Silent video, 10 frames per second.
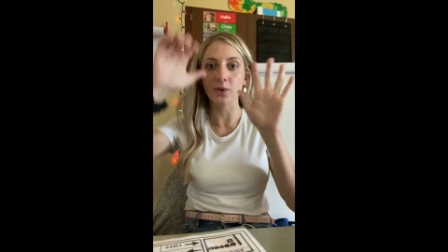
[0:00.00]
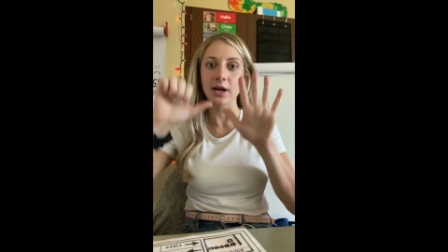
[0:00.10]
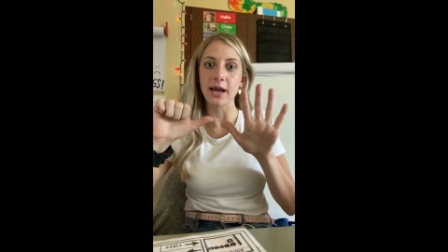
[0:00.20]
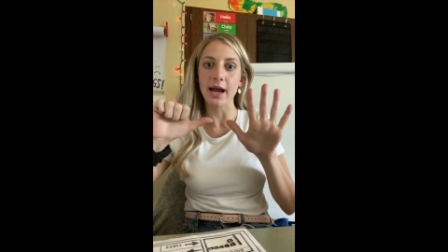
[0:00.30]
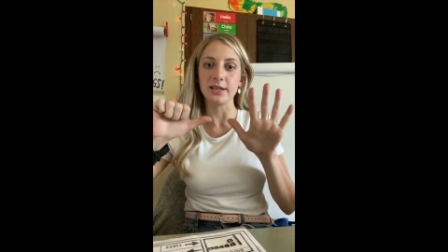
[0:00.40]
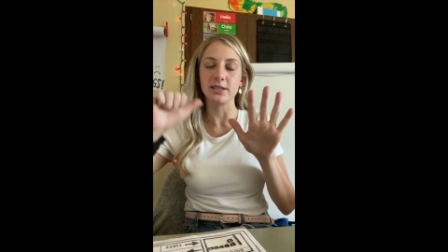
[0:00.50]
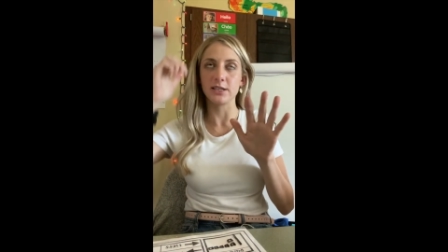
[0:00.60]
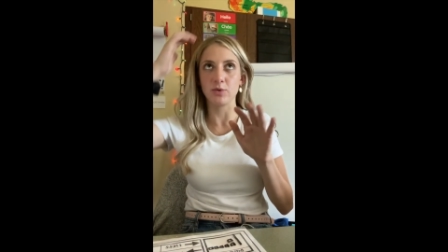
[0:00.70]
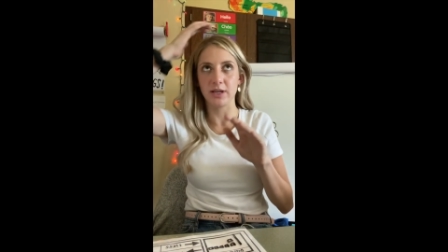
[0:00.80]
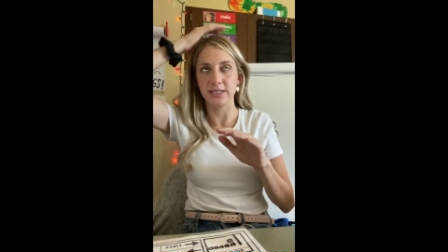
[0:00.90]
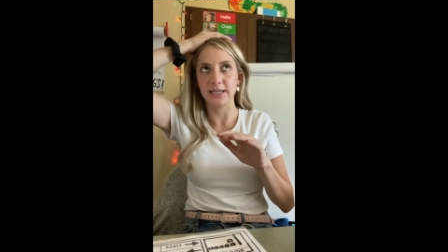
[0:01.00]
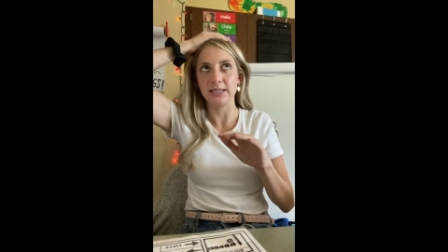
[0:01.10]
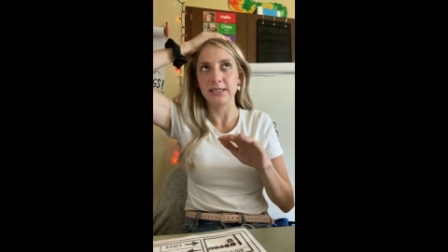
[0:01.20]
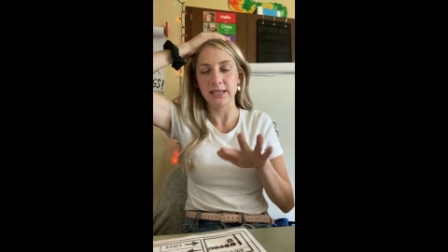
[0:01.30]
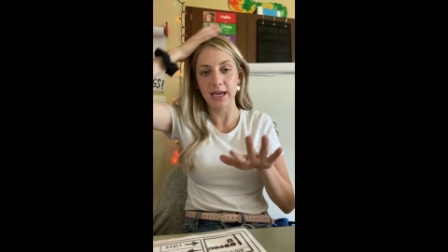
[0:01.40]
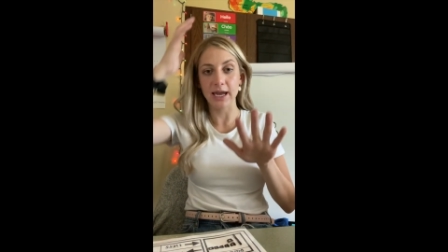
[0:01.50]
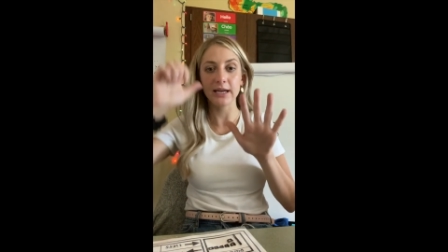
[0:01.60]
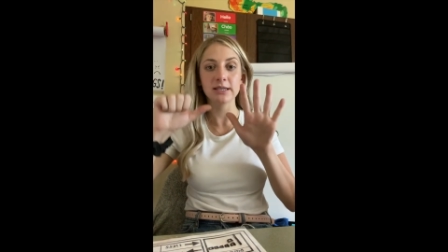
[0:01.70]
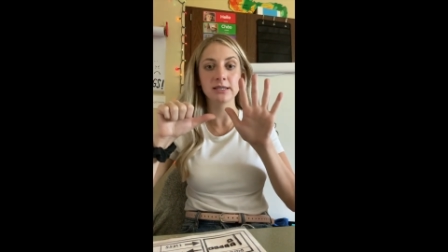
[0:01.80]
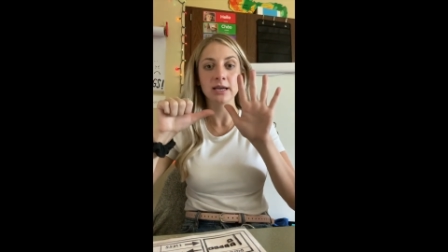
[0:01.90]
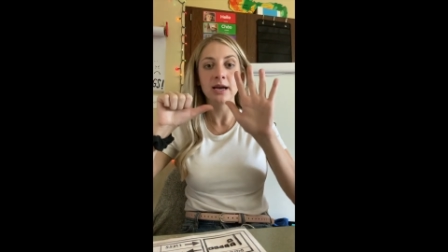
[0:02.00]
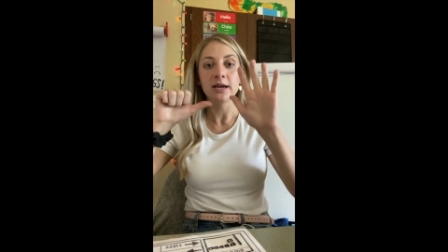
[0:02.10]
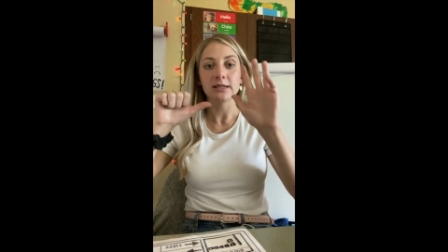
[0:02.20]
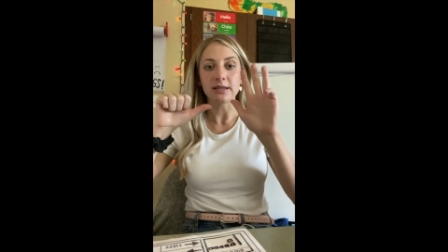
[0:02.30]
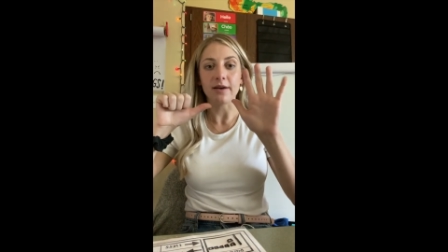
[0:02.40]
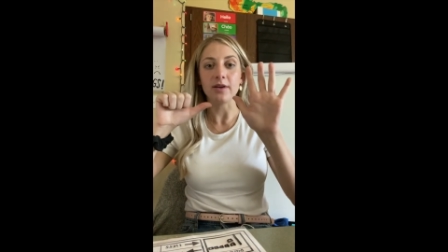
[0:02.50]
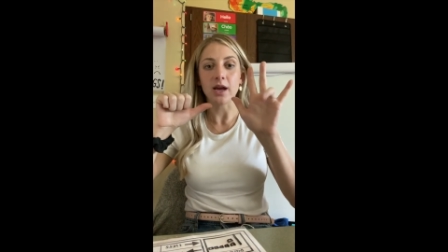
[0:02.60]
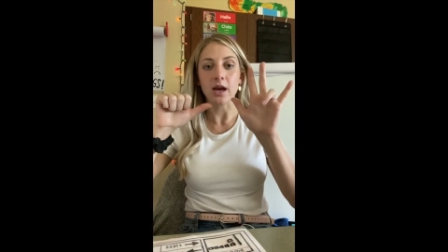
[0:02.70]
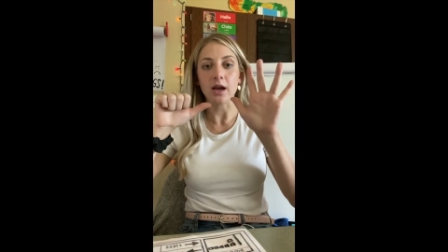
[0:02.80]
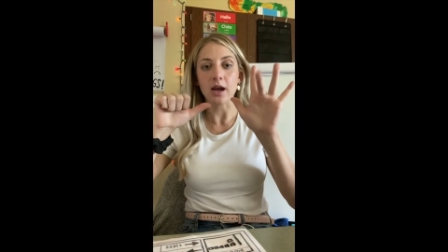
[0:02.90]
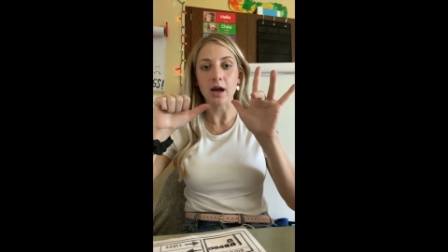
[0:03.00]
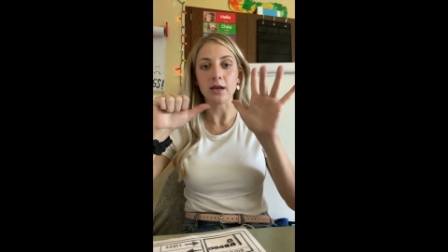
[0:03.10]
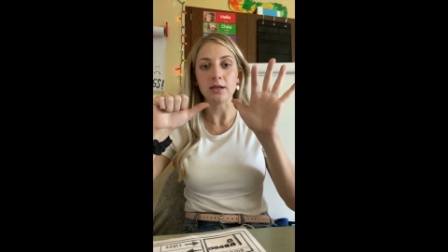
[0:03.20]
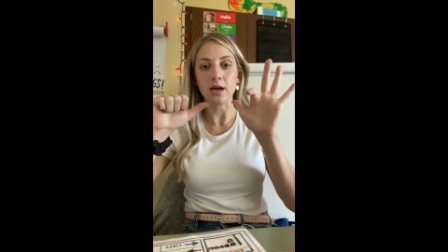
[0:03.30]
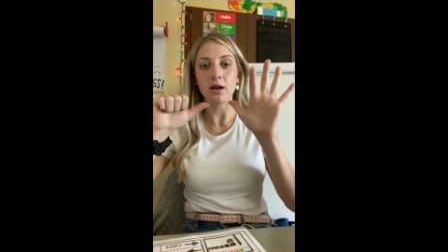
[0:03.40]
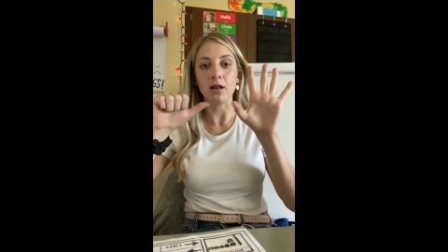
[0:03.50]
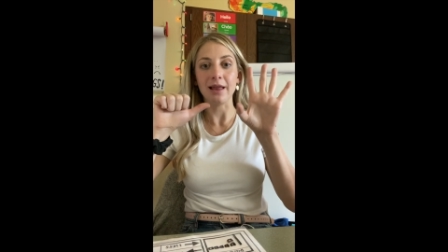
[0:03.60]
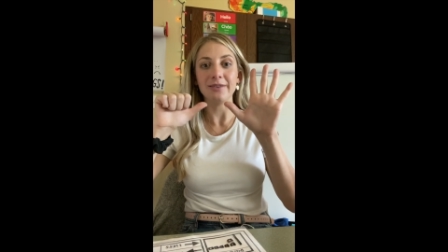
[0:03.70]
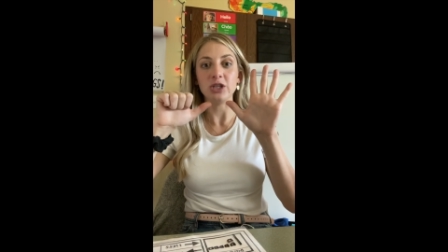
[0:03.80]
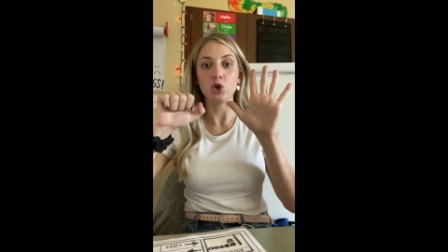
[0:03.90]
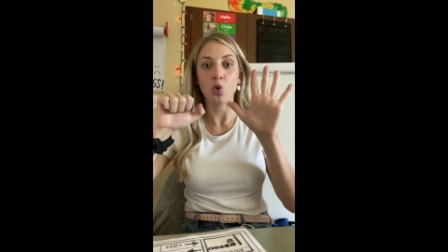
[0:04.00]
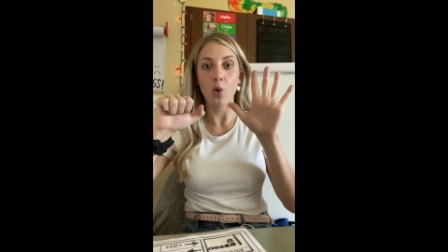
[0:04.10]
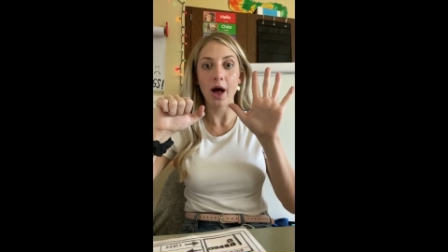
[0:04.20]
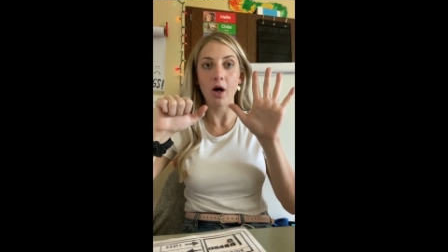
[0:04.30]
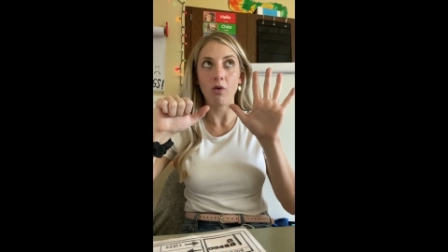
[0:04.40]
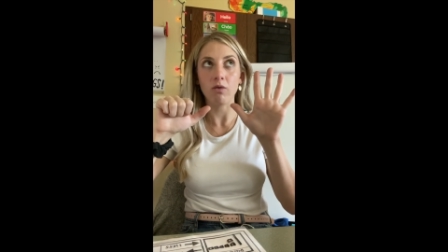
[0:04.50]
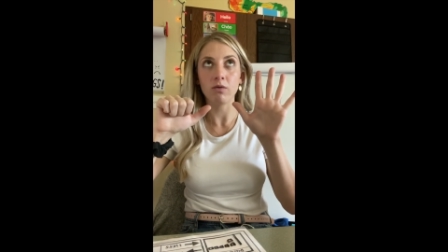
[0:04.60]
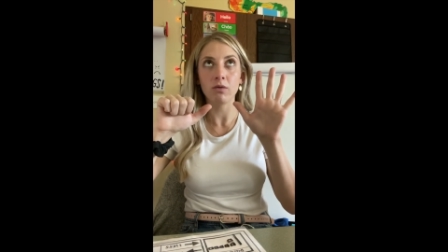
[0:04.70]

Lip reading: We're going to add 6 more. Let's see. 6, 7, 8, 9, 10, 11, 12.